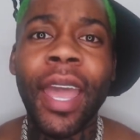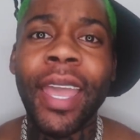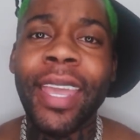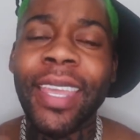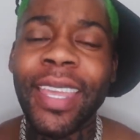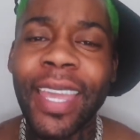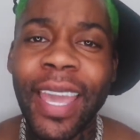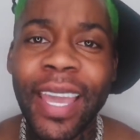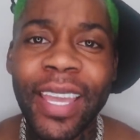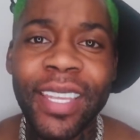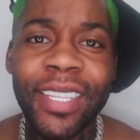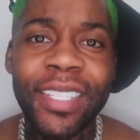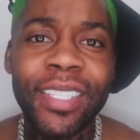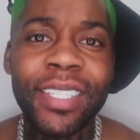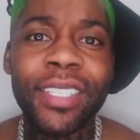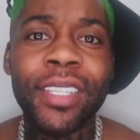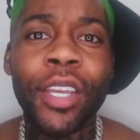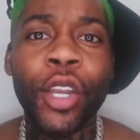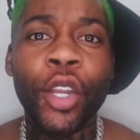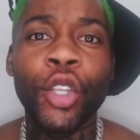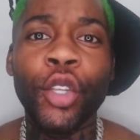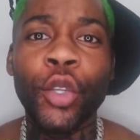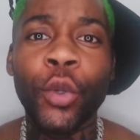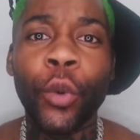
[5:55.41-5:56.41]
Yes,
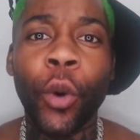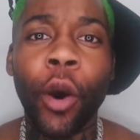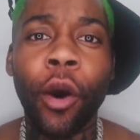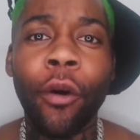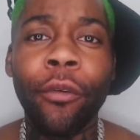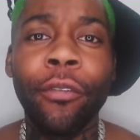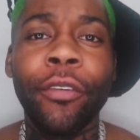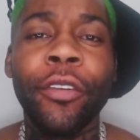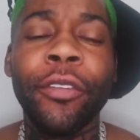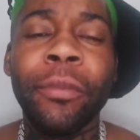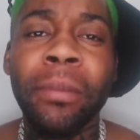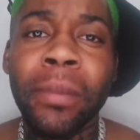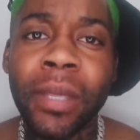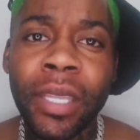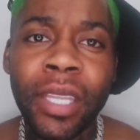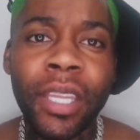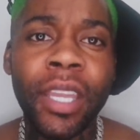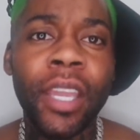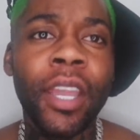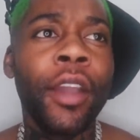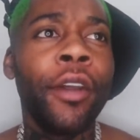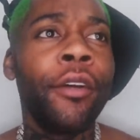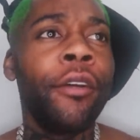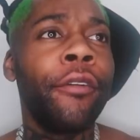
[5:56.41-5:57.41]
you offered
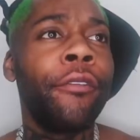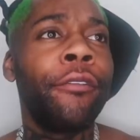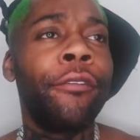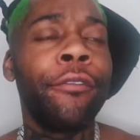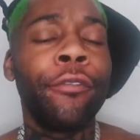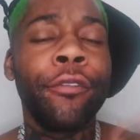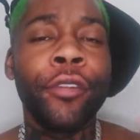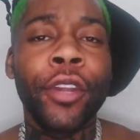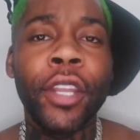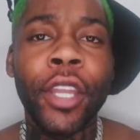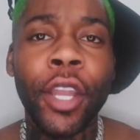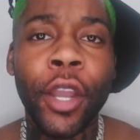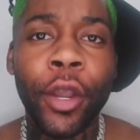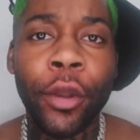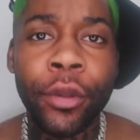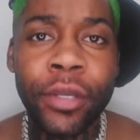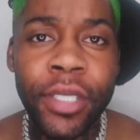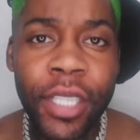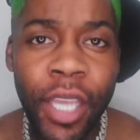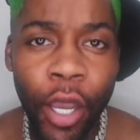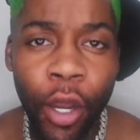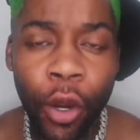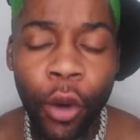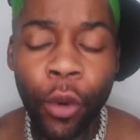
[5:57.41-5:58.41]
me free
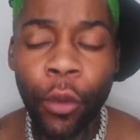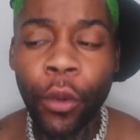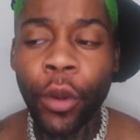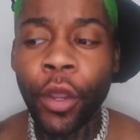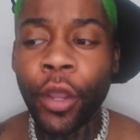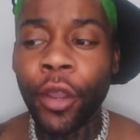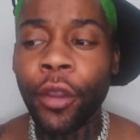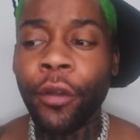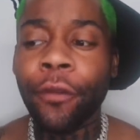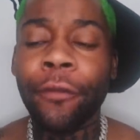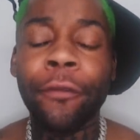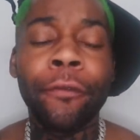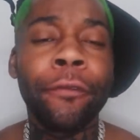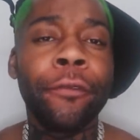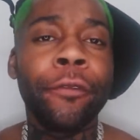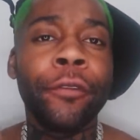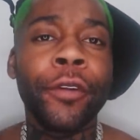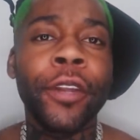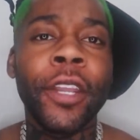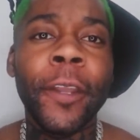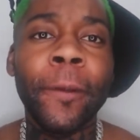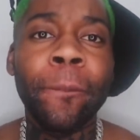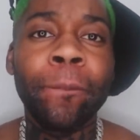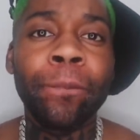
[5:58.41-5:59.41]
hotel,
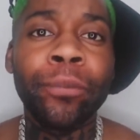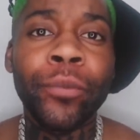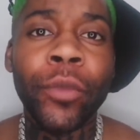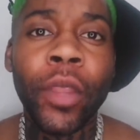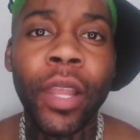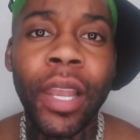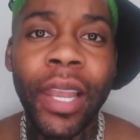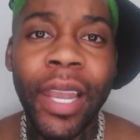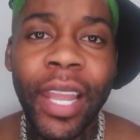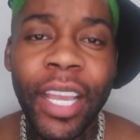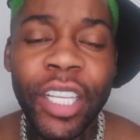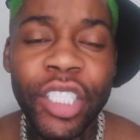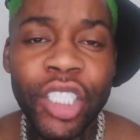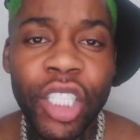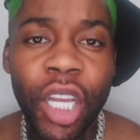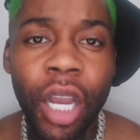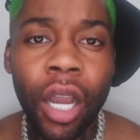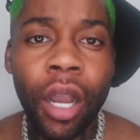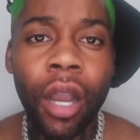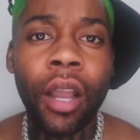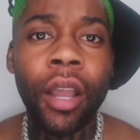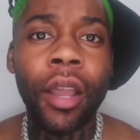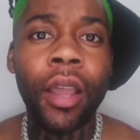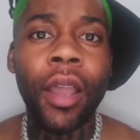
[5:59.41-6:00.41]
free
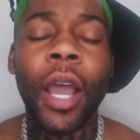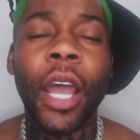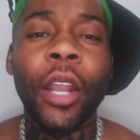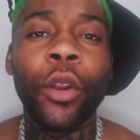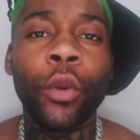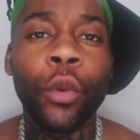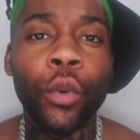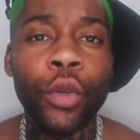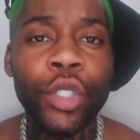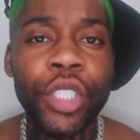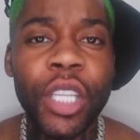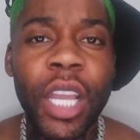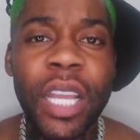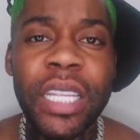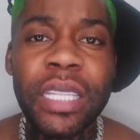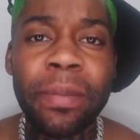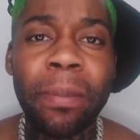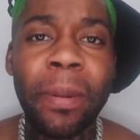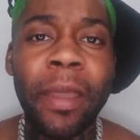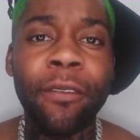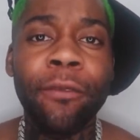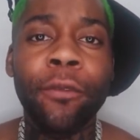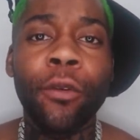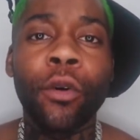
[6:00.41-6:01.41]
leisure, and all she had to
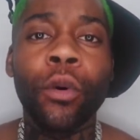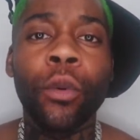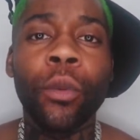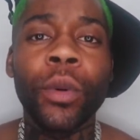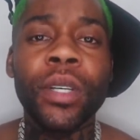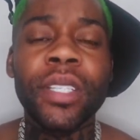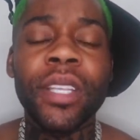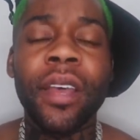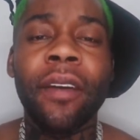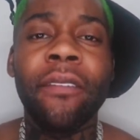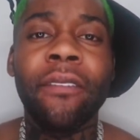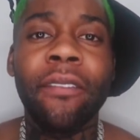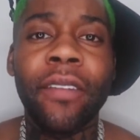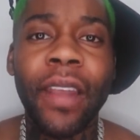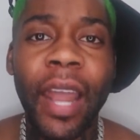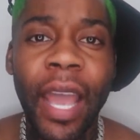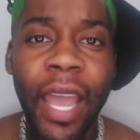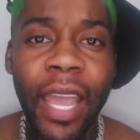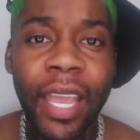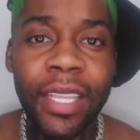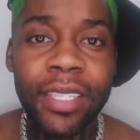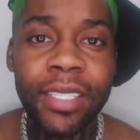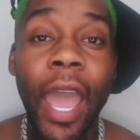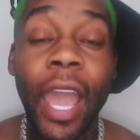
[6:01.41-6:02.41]
pay for was her
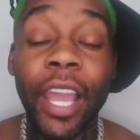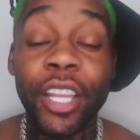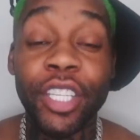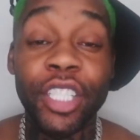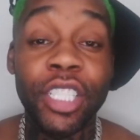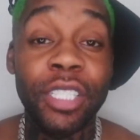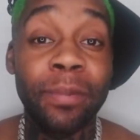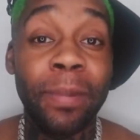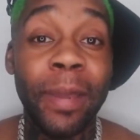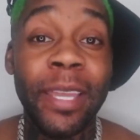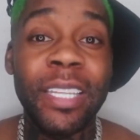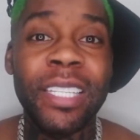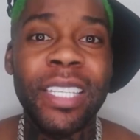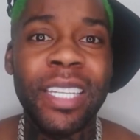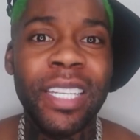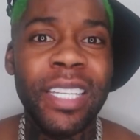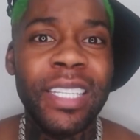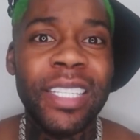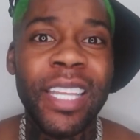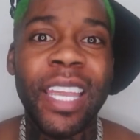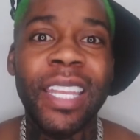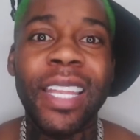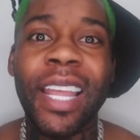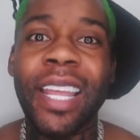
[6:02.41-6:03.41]
flight. And she's basically
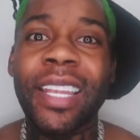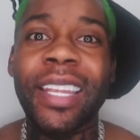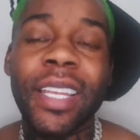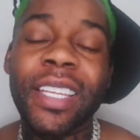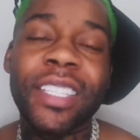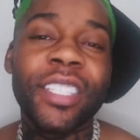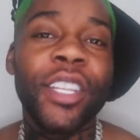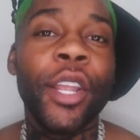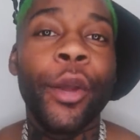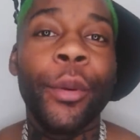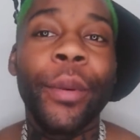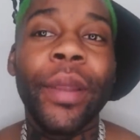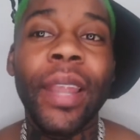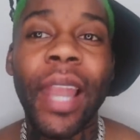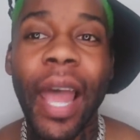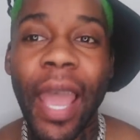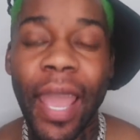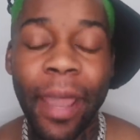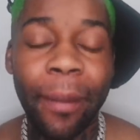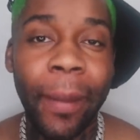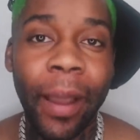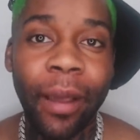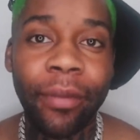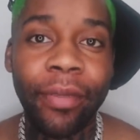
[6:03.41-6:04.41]
saying that there's no
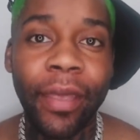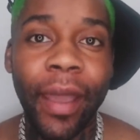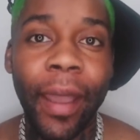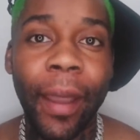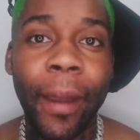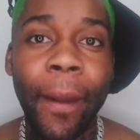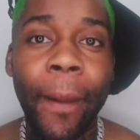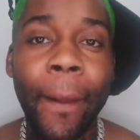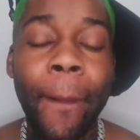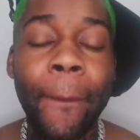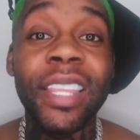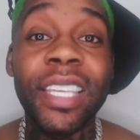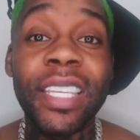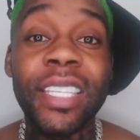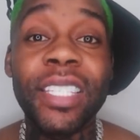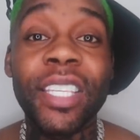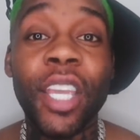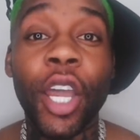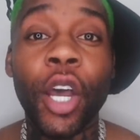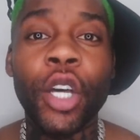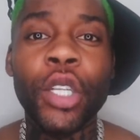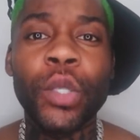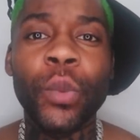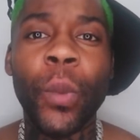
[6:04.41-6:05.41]
lie about that. These
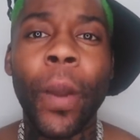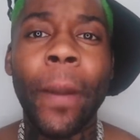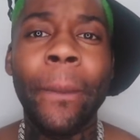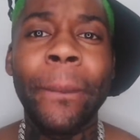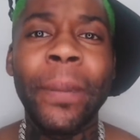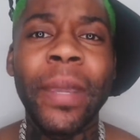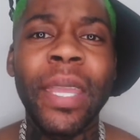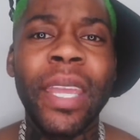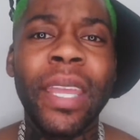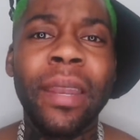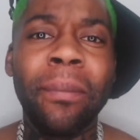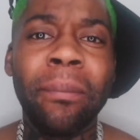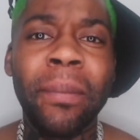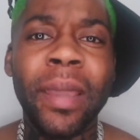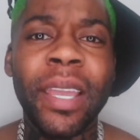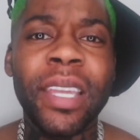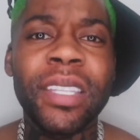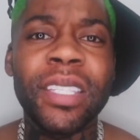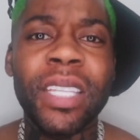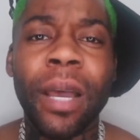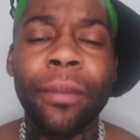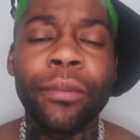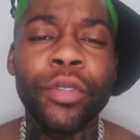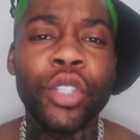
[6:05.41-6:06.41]
girls were being
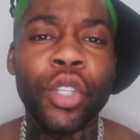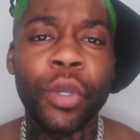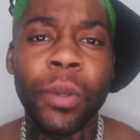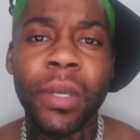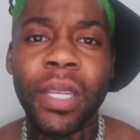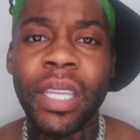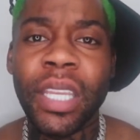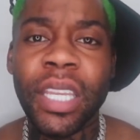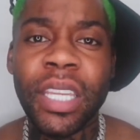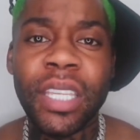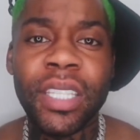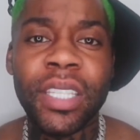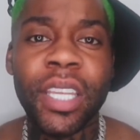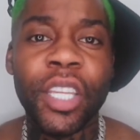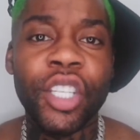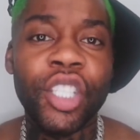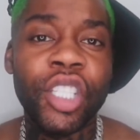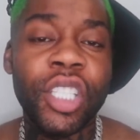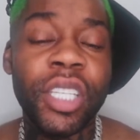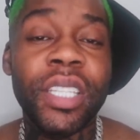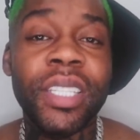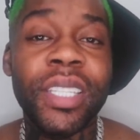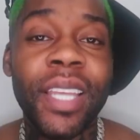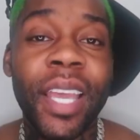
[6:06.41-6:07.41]
mixed up, doing he said,
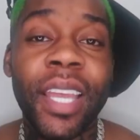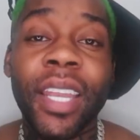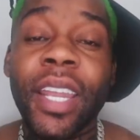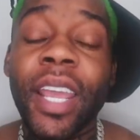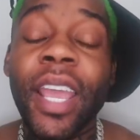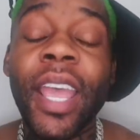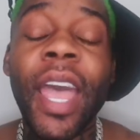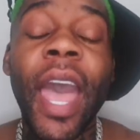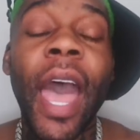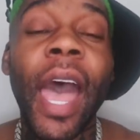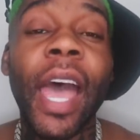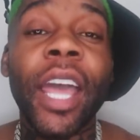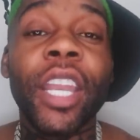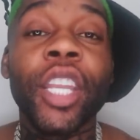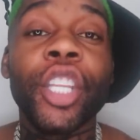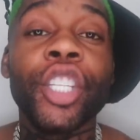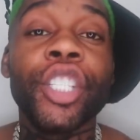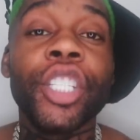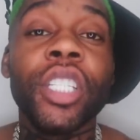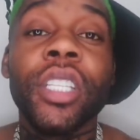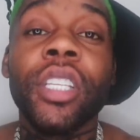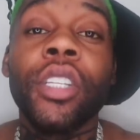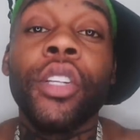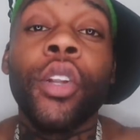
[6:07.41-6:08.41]
she said, and
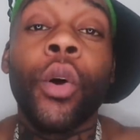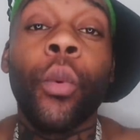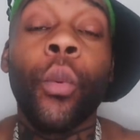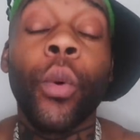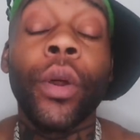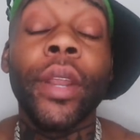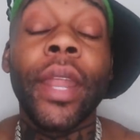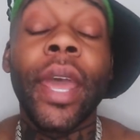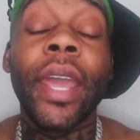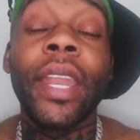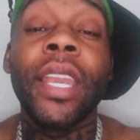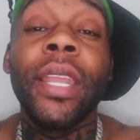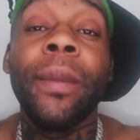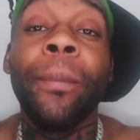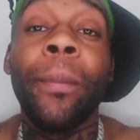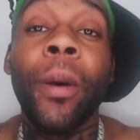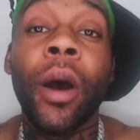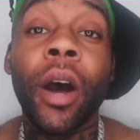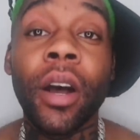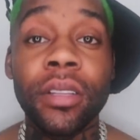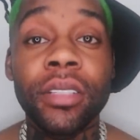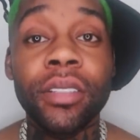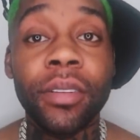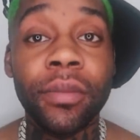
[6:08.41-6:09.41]
she did not want any
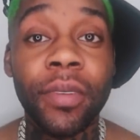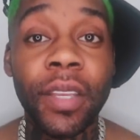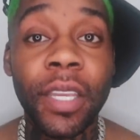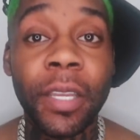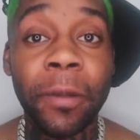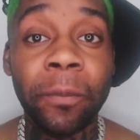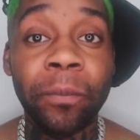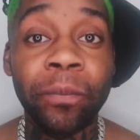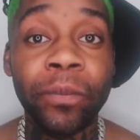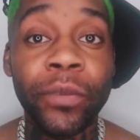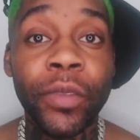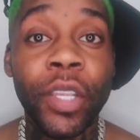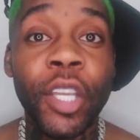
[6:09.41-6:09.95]
parts of it.